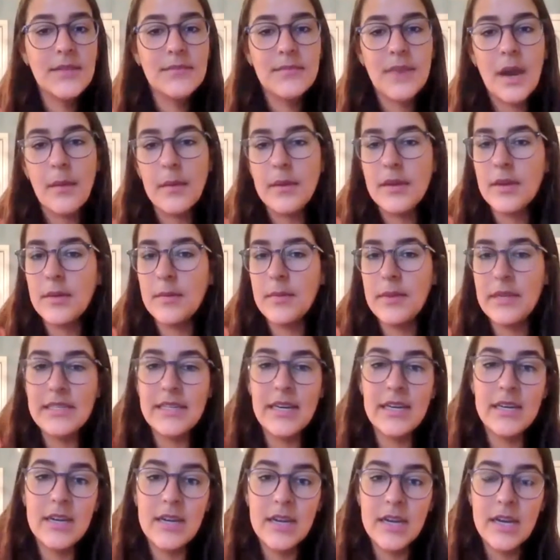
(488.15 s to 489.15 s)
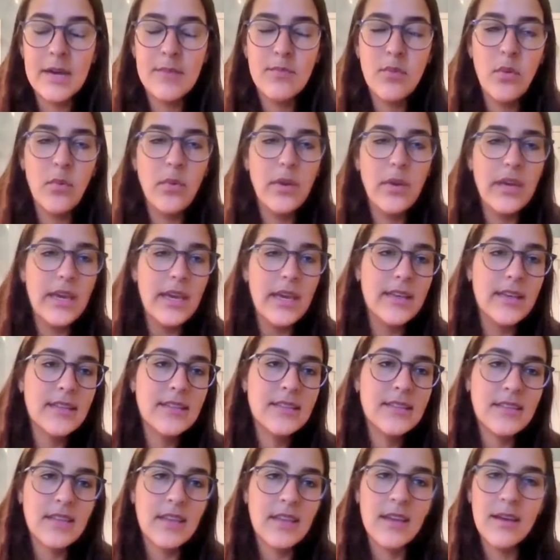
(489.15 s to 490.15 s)
probably could be done in a couple
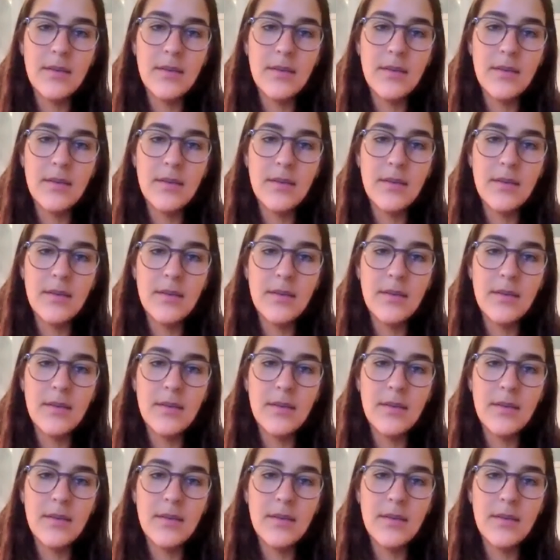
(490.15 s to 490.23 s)
weeks.